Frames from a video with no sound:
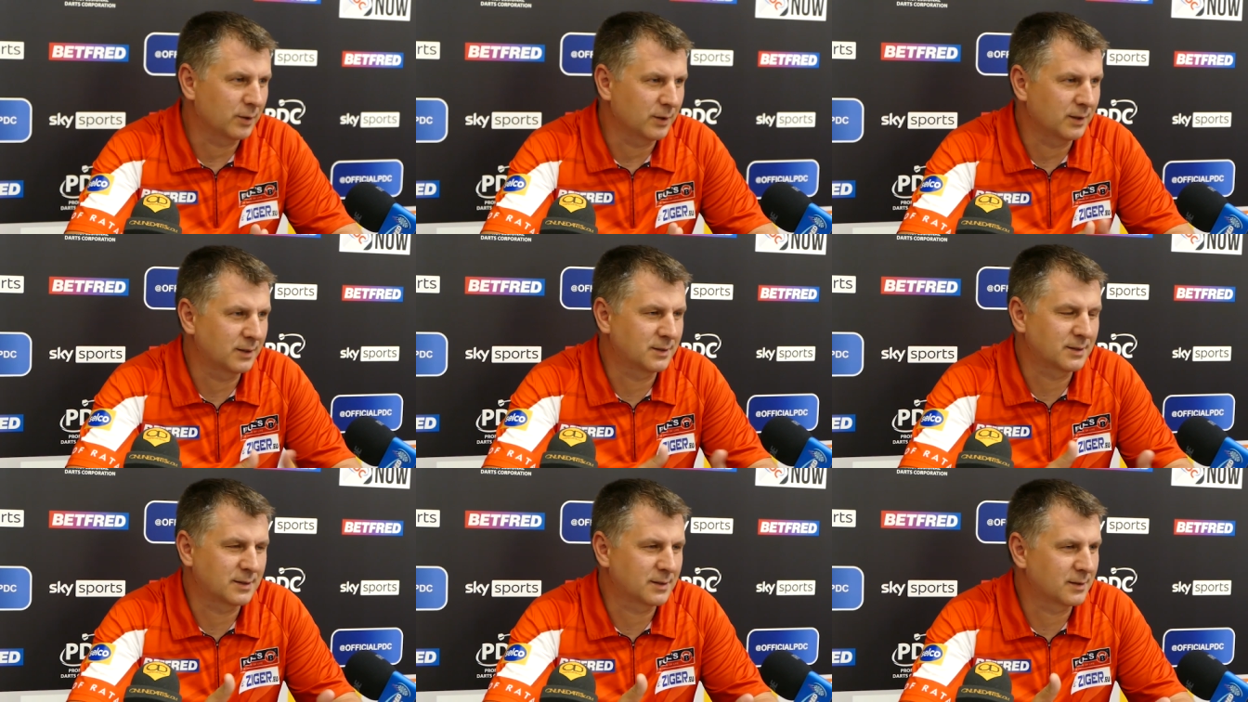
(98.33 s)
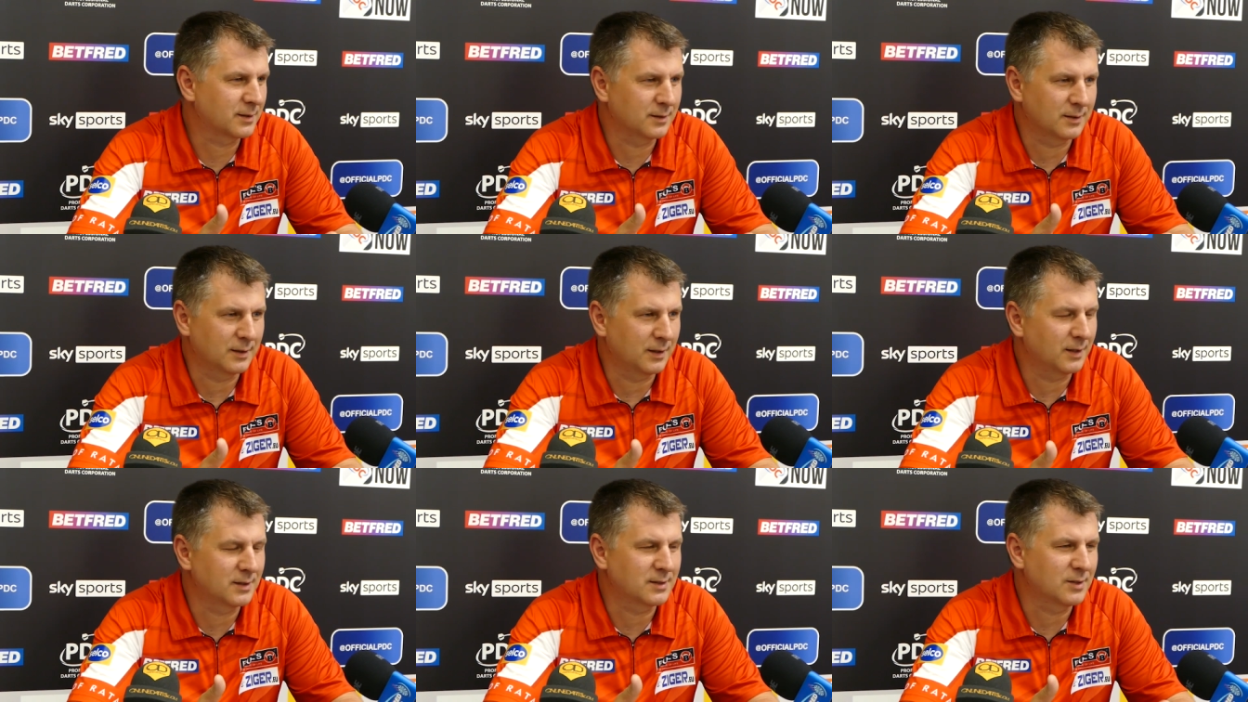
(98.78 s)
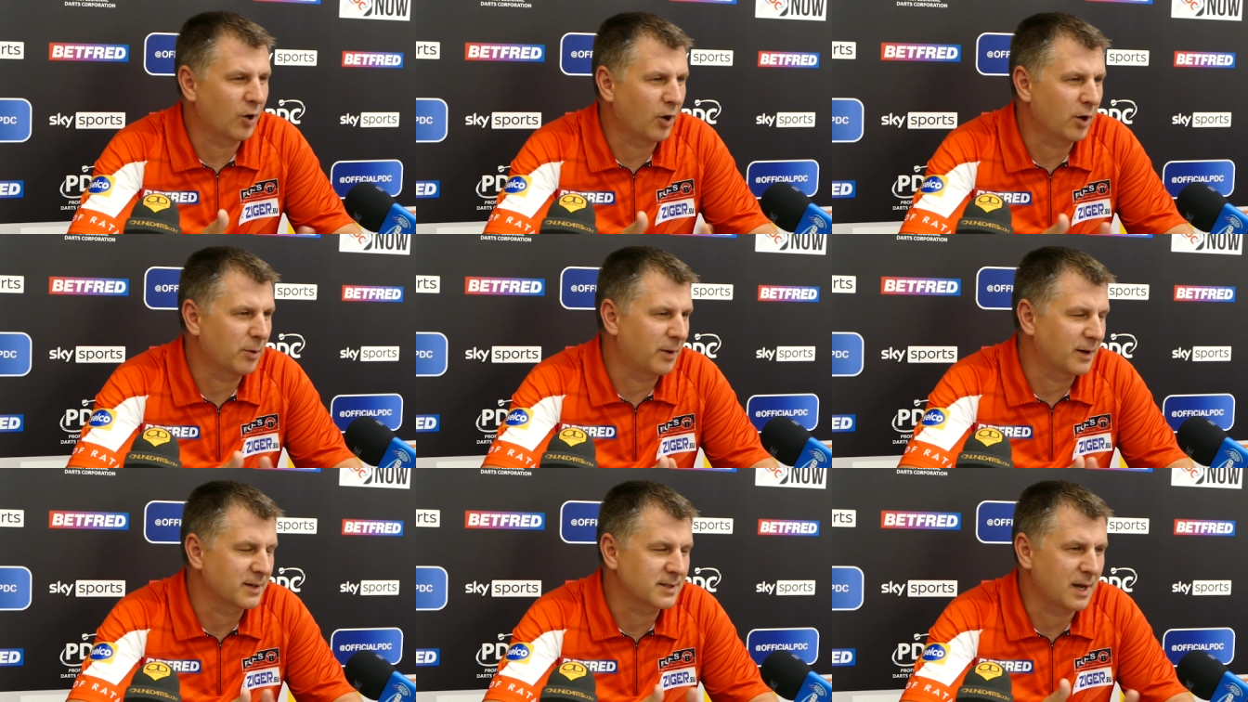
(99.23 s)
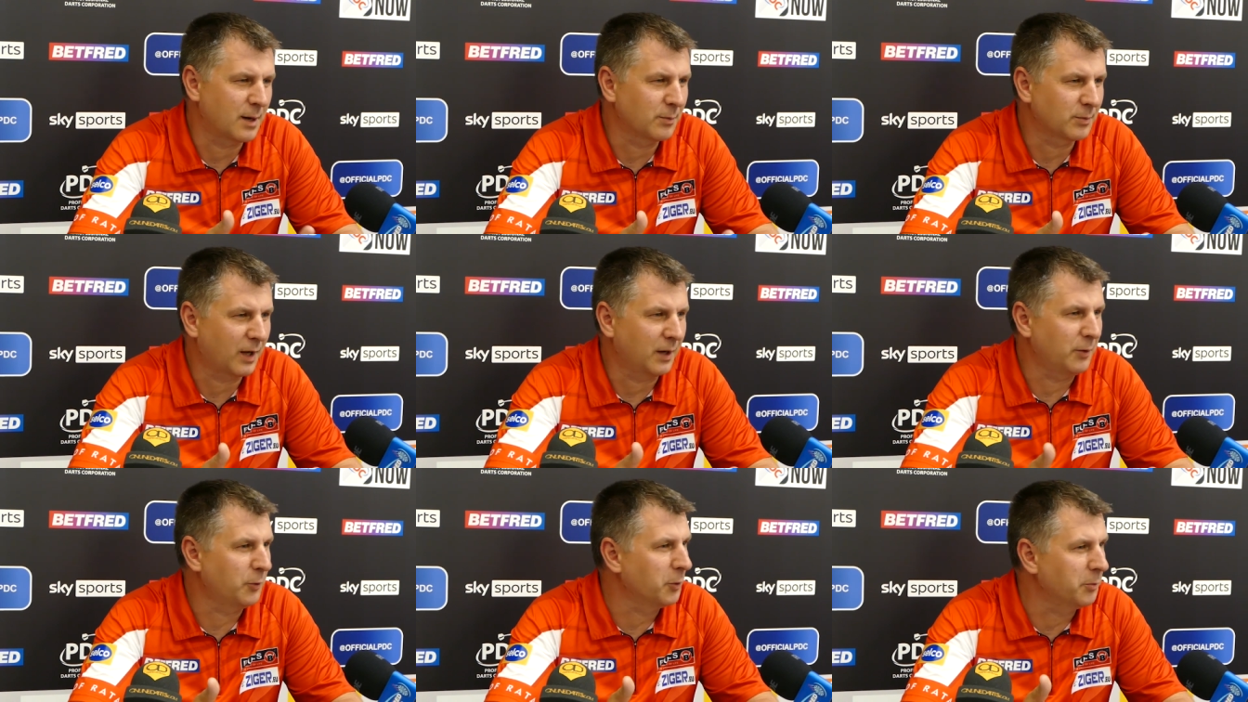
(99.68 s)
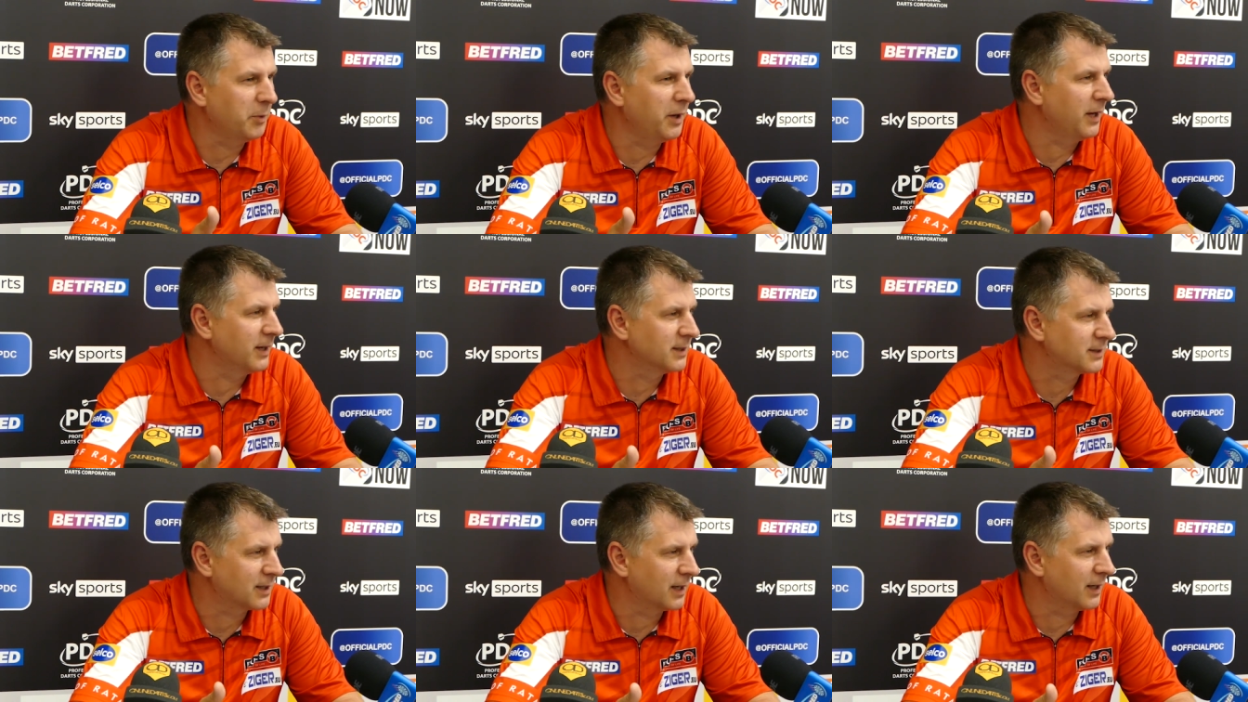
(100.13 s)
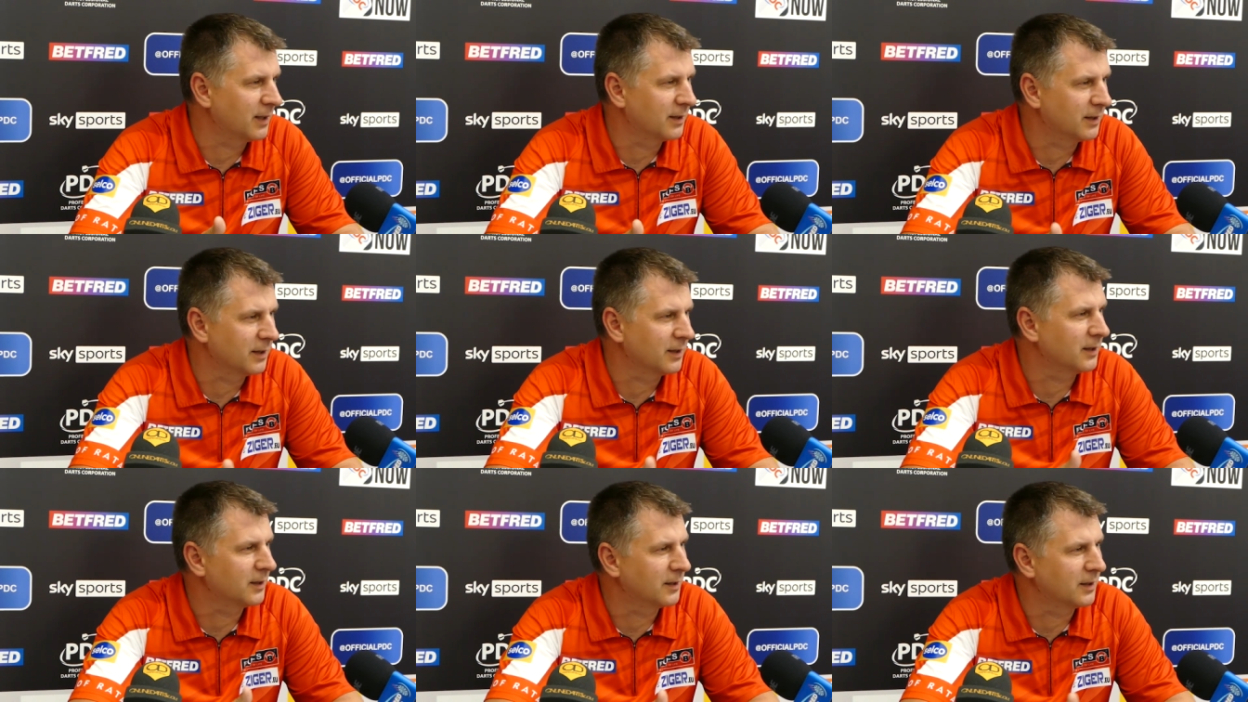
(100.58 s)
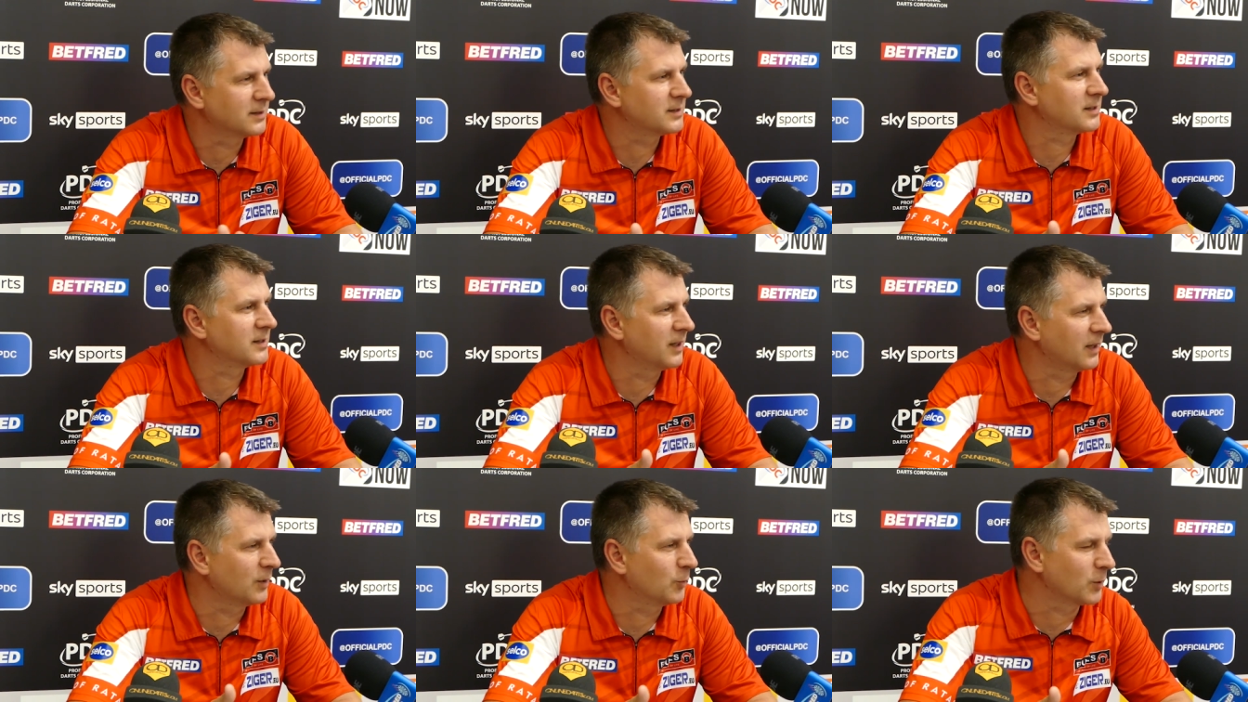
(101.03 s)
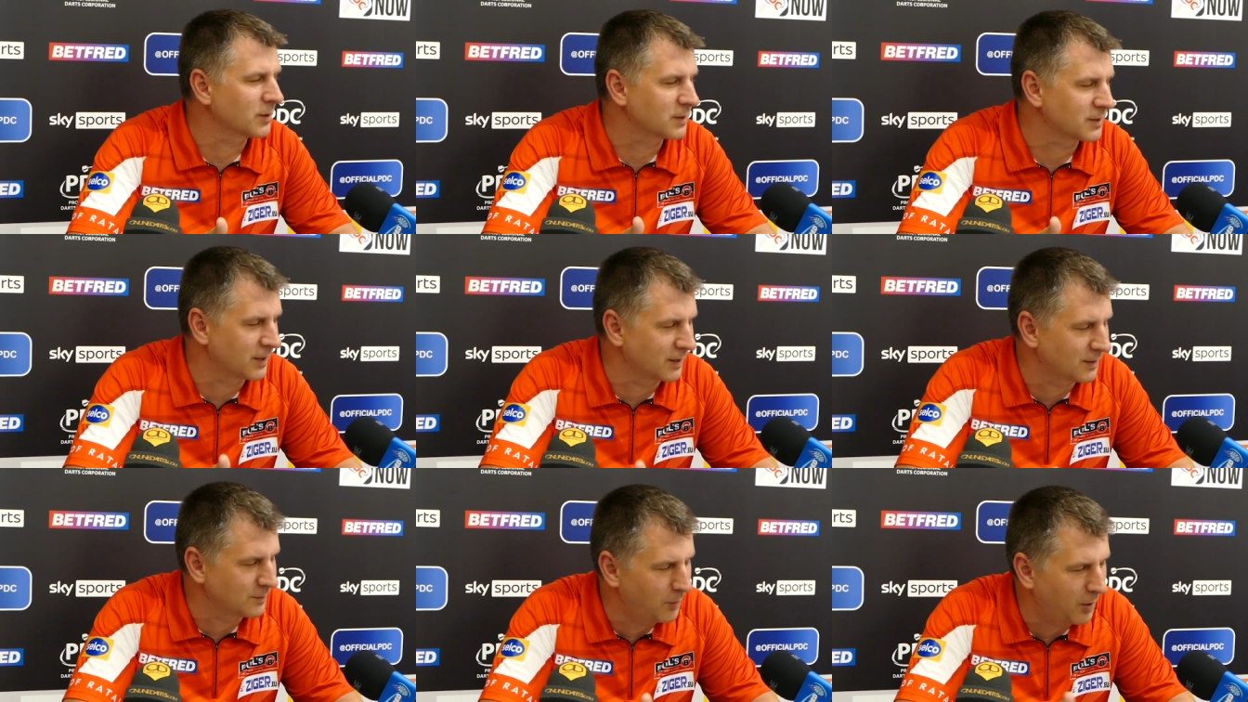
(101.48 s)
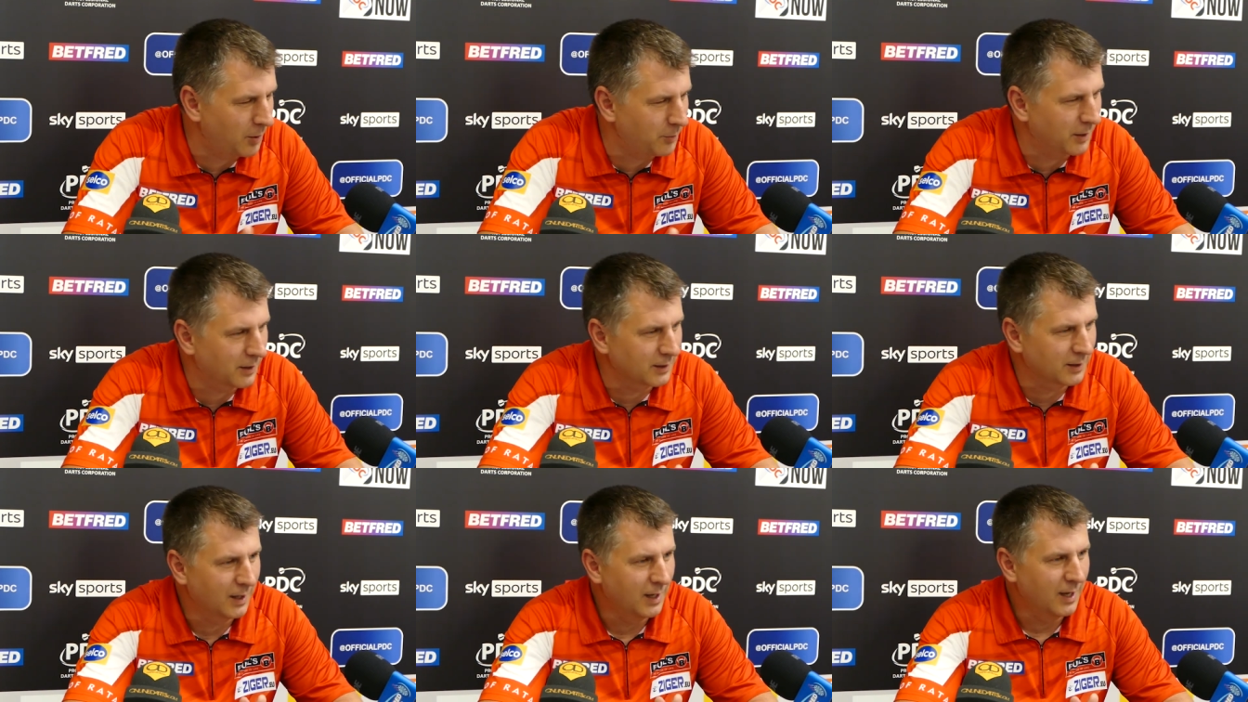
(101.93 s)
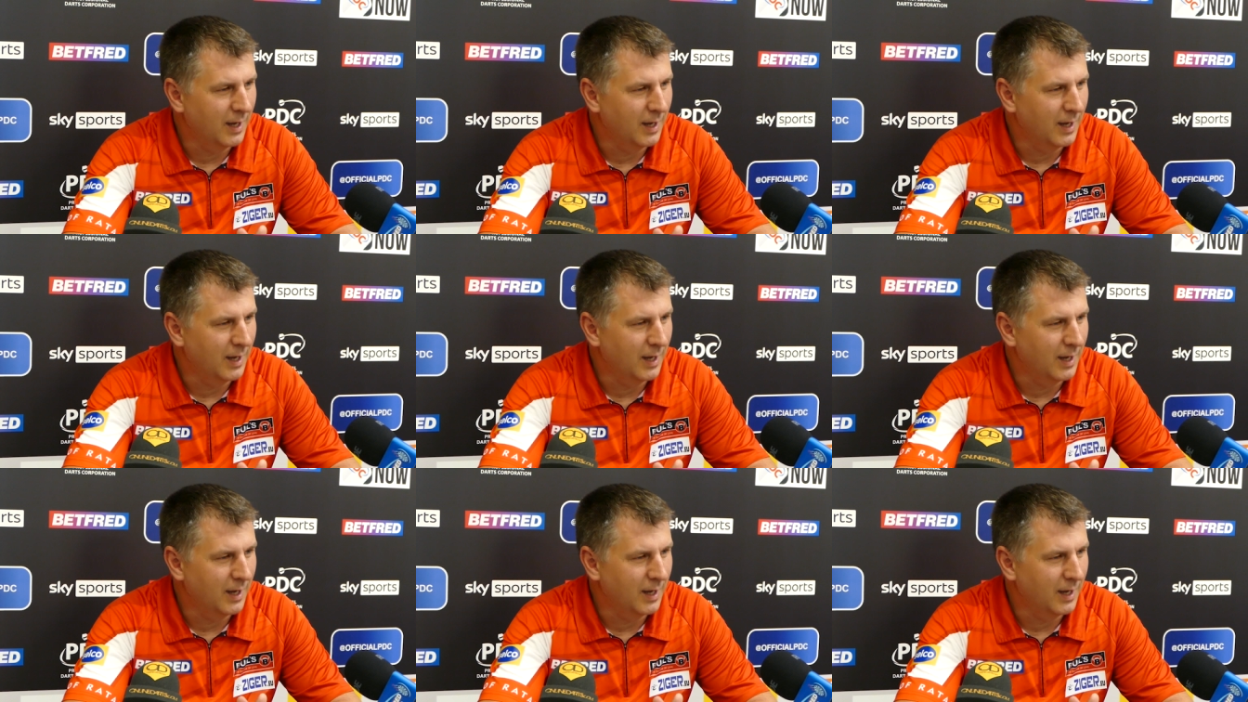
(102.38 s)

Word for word: It's normal, sometimes you missed, and this was that moment.